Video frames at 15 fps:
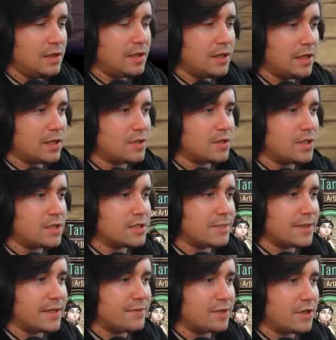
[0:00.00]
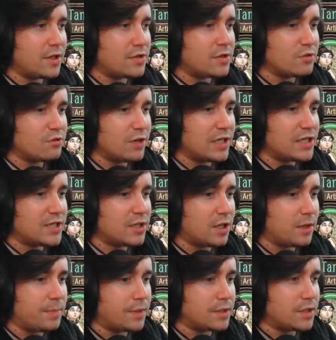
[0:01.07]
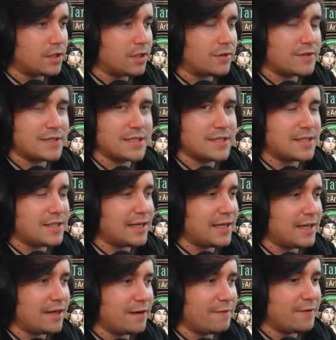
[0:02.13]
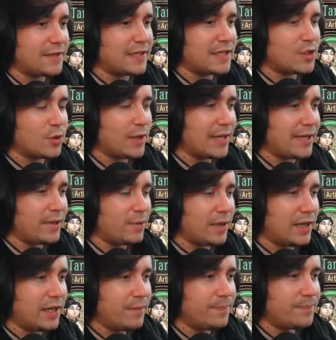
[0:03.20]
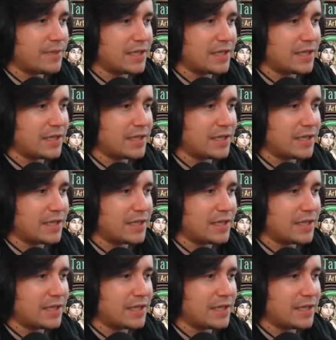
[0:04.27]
Yeah, because last time I left her alive, she raged up. But I don't know if it's just a uh, thing they do anyway.